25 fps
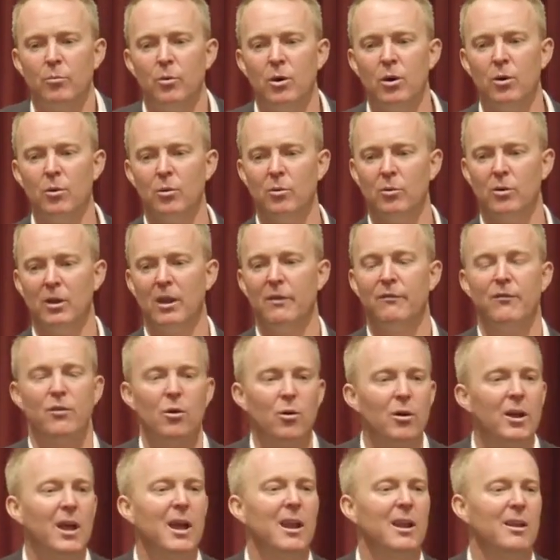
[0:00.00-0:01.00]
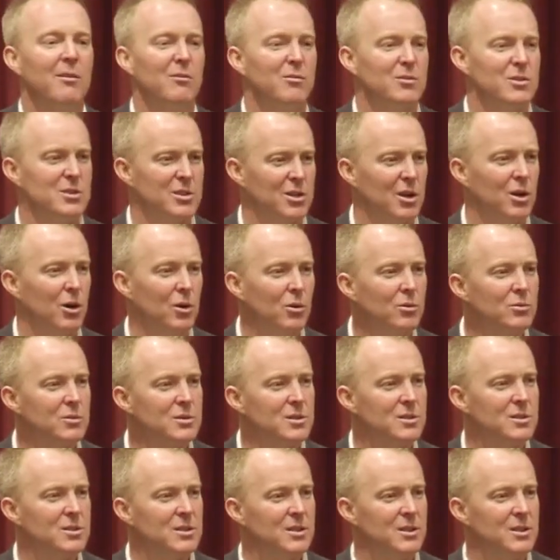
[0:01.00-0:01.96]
Well, if you're getting results,